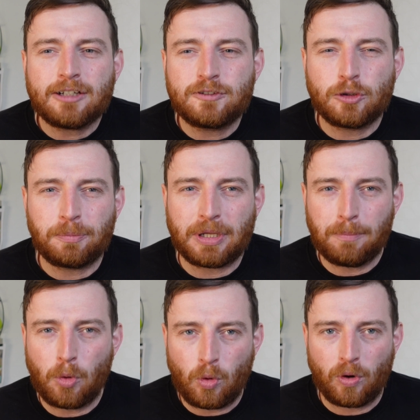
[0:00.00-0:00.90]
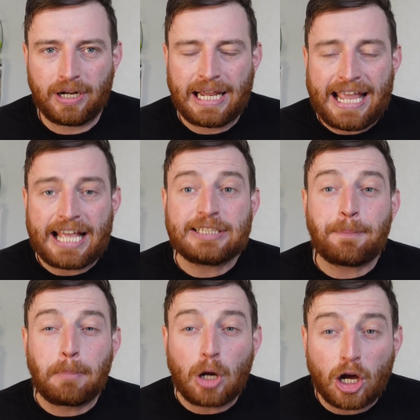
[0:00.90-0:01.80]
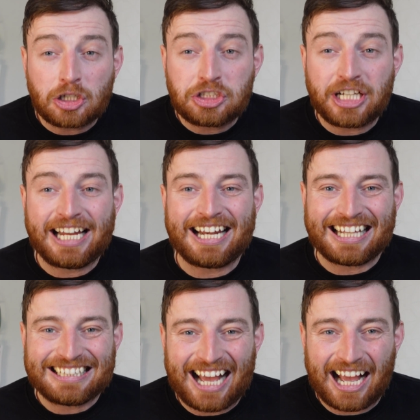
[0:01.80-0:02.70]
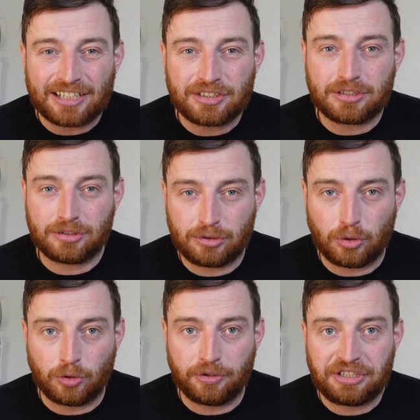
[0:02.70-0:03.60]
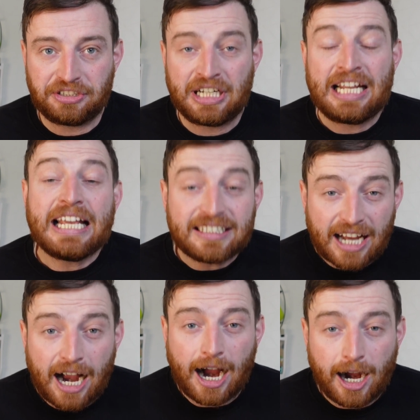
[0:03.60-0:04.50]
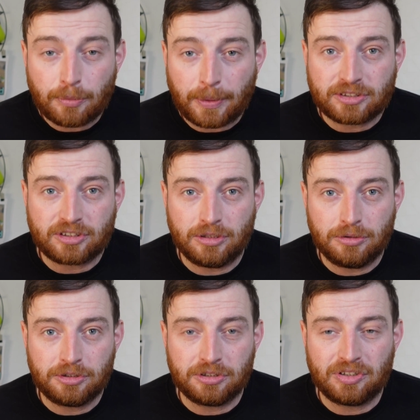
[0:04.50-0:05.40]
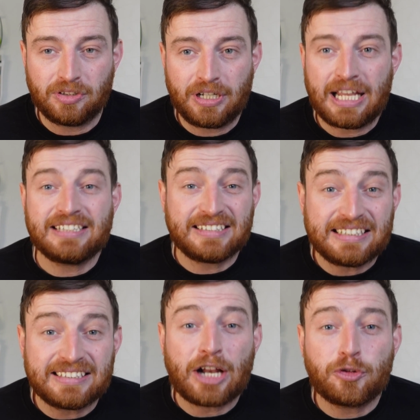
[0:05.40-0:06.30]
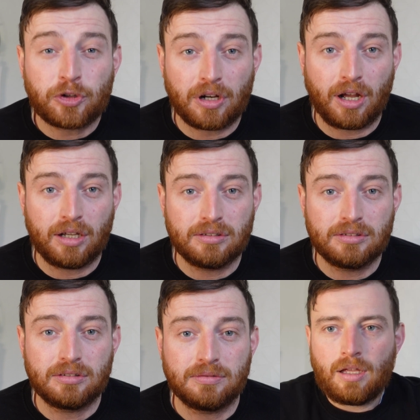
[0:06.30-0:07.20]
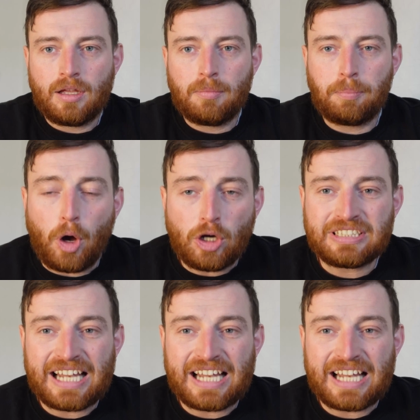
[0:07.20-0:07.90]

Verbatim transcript: of something more. It's blockchain attached storage. It's a hardware solution. It's decentralized. Box